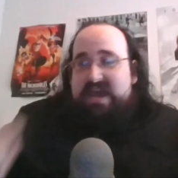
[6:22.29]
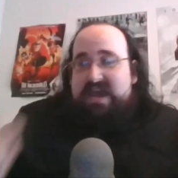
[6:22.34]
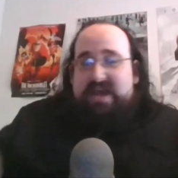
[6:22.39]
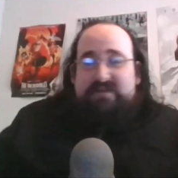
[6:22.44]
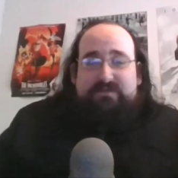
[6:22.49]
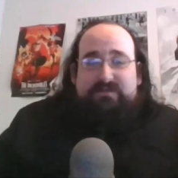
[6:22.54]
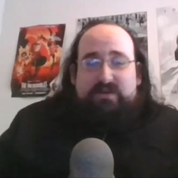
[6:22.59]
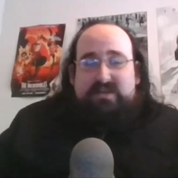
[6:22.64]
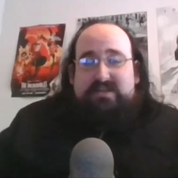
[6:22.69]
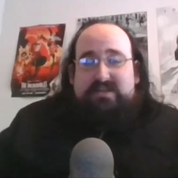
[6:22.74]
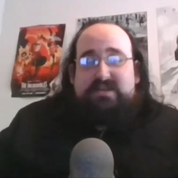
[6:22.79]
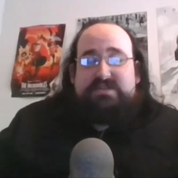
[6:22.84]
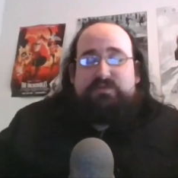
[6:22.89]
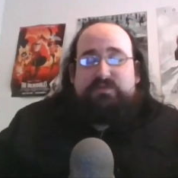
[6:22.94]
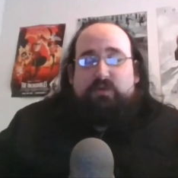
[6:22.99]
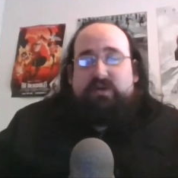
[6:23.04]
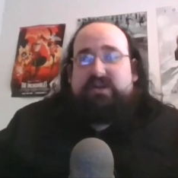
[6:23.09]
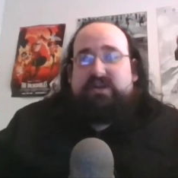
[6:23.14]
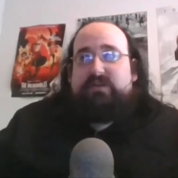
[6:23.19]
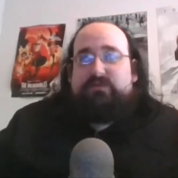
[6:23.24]
everything's
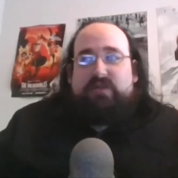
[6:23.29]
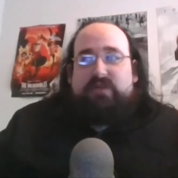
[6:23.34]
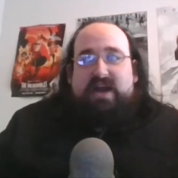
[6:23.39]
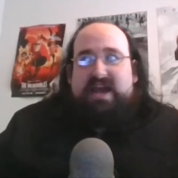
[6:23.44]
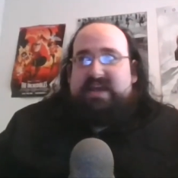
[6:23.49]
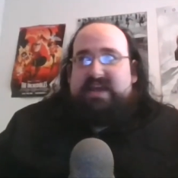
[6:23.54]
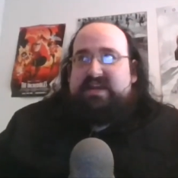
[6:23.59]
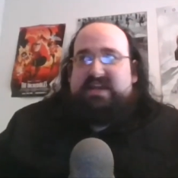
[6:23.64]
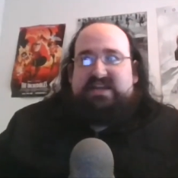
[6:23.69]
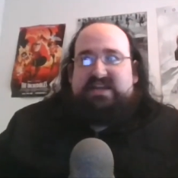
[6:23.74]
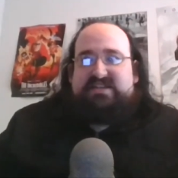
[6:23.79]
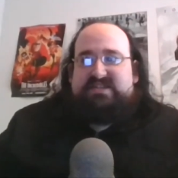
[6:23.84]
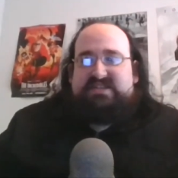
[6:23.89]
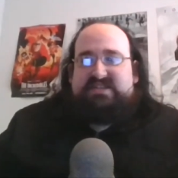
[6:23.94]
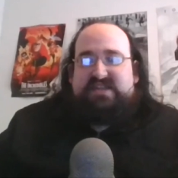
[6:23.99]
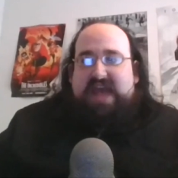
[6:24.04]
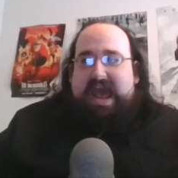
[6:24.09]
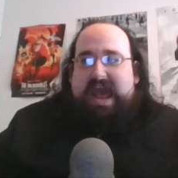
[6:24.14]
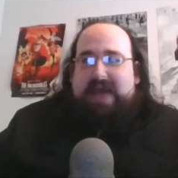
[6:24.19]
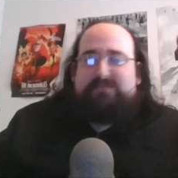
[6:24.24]
working right
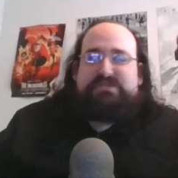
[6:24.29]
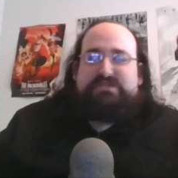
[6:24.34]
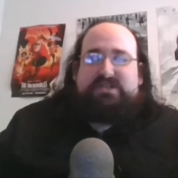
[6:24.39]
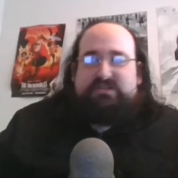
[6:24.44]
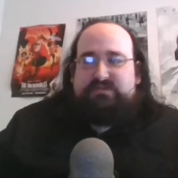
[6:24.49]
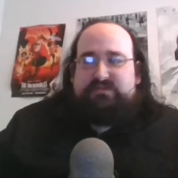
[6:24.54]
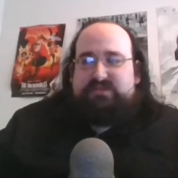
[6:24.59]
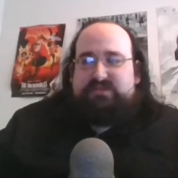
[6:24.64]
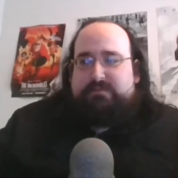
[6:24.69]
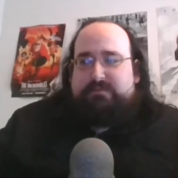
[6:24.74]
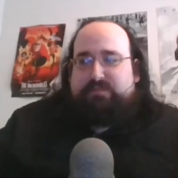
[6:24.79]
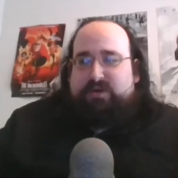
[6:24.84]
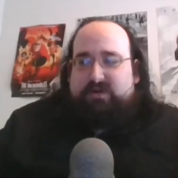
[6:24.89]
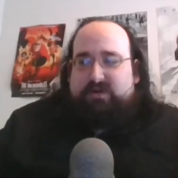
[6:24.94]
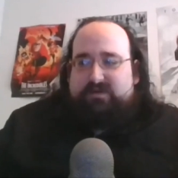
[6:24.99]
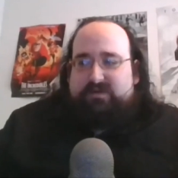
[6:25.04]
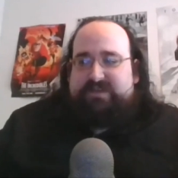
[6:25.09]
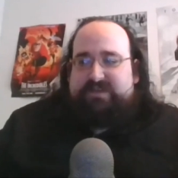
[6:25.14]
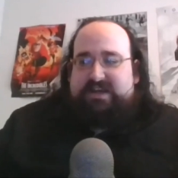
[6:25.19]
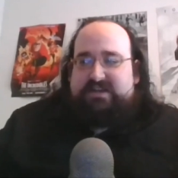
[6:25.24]
it's absolutely
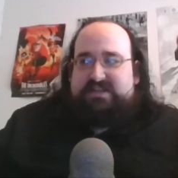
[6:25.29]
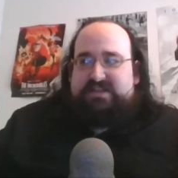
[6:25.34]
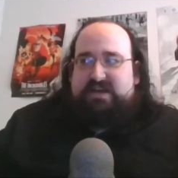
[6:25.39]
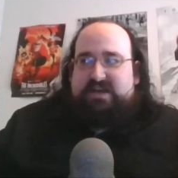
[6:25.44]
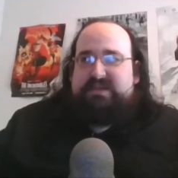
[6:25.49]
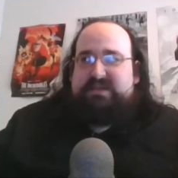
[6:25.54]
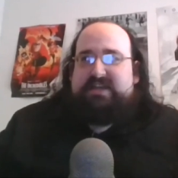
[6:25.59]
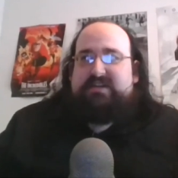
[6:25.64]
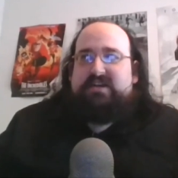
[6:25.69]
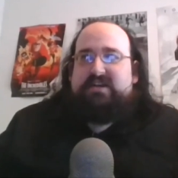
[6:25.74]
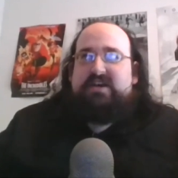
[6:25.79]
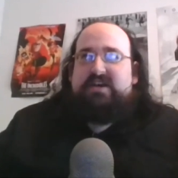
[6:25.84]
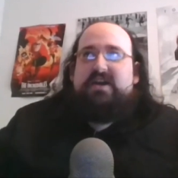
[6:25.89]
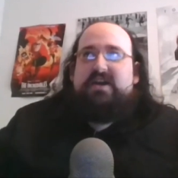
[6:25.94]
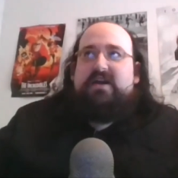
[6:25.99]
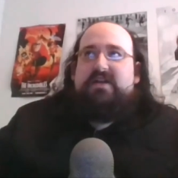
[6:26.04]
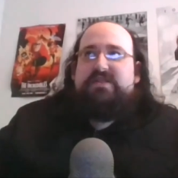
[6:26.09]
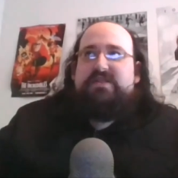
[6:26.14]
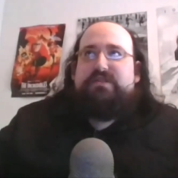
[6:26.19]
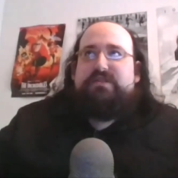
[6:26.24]
perfect i mean
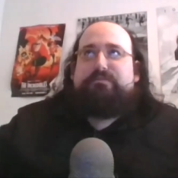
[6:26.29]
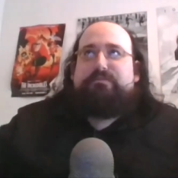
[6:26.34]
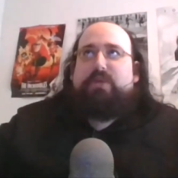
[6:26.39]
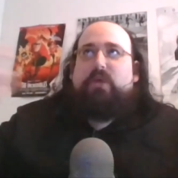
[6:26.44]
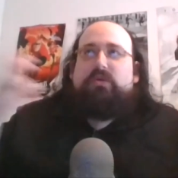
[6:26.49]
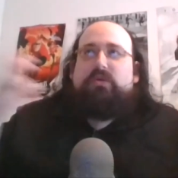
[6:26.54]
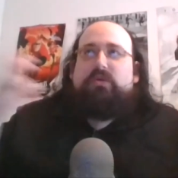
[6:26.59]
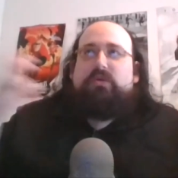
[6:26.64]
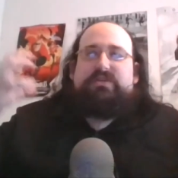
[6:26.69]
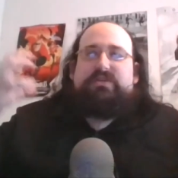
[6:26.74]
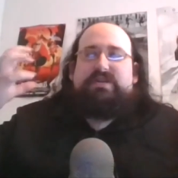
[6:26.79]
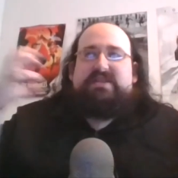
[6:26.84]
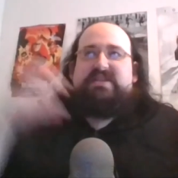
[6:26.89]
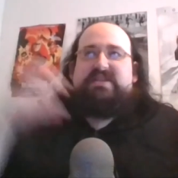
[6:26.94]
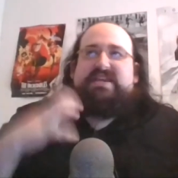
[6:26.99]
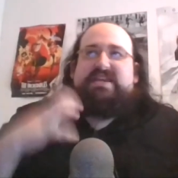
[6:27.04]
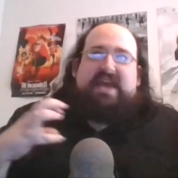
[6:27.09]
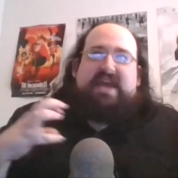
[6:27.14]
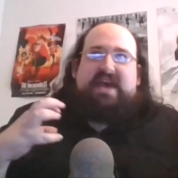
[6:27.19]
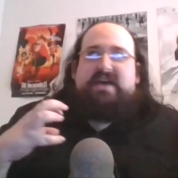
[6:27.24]
the boulder at
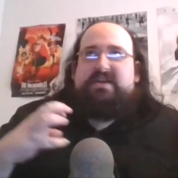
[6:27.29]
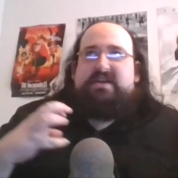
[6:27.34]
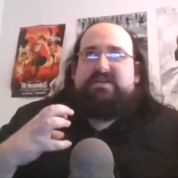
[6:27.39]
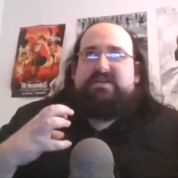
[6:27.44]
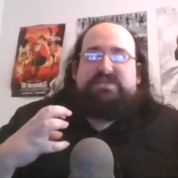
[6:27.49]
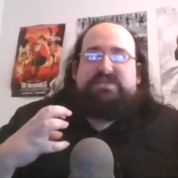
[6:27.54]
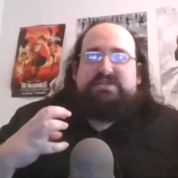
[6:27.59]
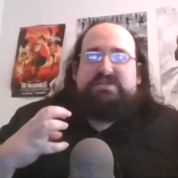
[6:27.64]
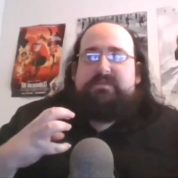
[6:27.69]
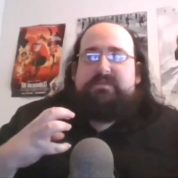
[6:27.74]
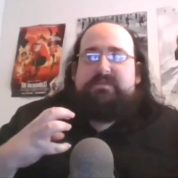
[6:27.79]
the end